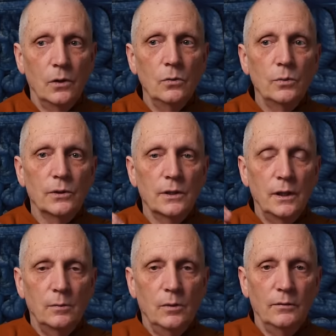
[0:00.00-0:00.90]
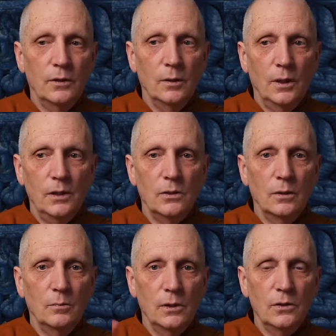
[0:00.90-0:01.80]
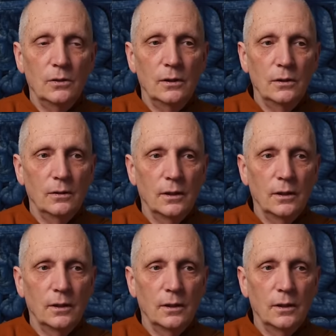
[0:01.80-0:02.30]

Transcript: Oh, we'll send them off to the monastery. The monks will